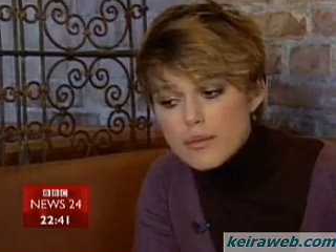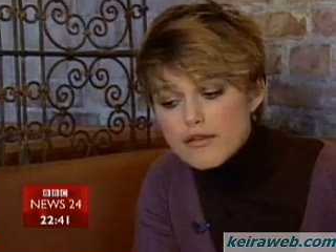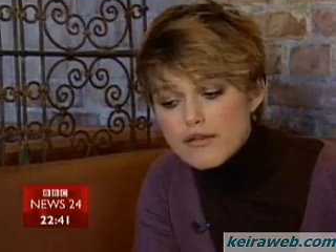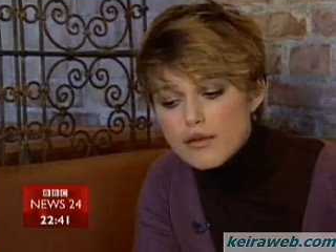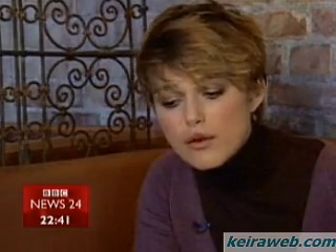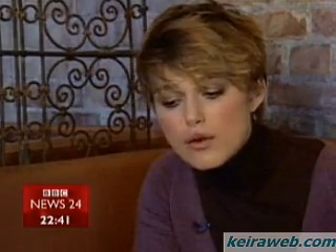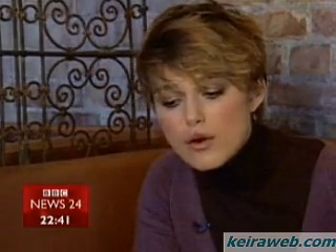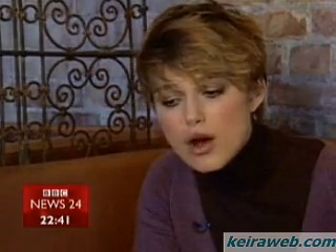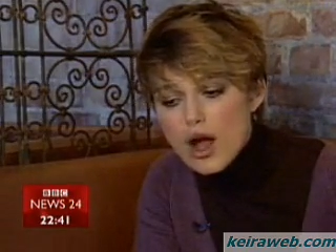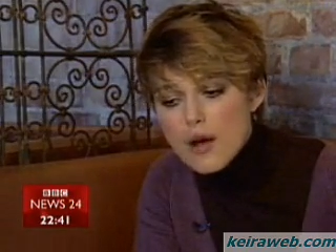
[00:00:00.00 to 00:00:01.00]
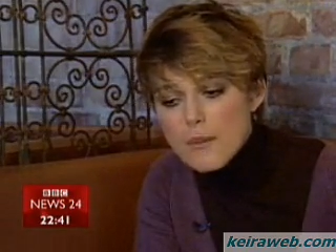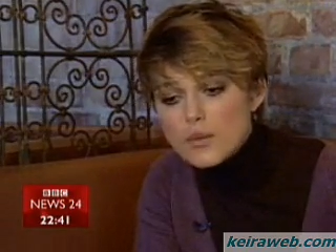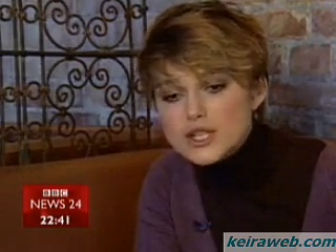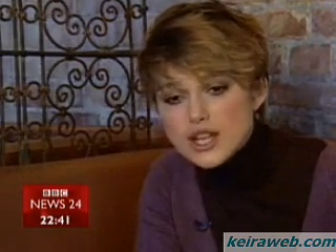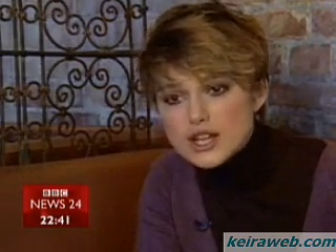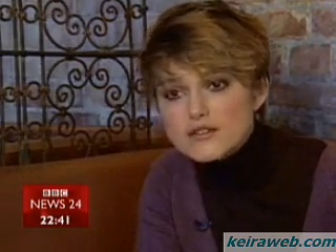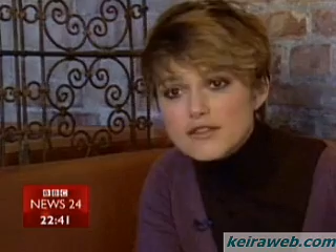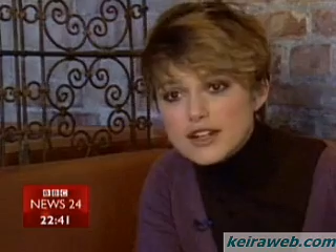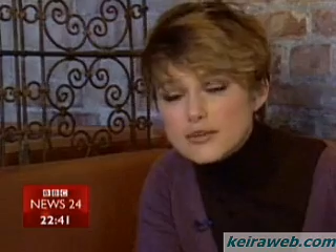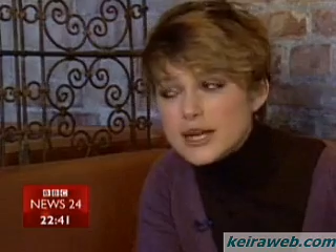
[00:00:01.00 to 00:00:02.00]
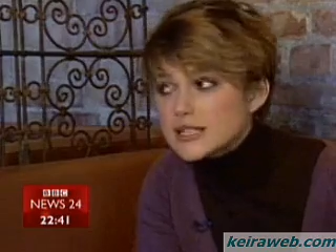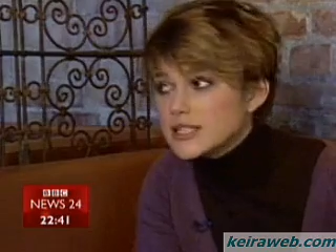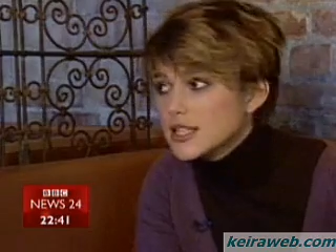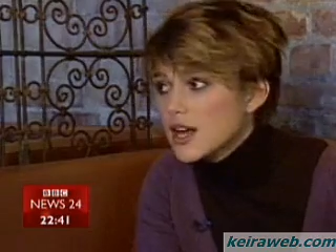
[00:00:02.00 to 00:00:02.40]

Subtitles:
before we started filming.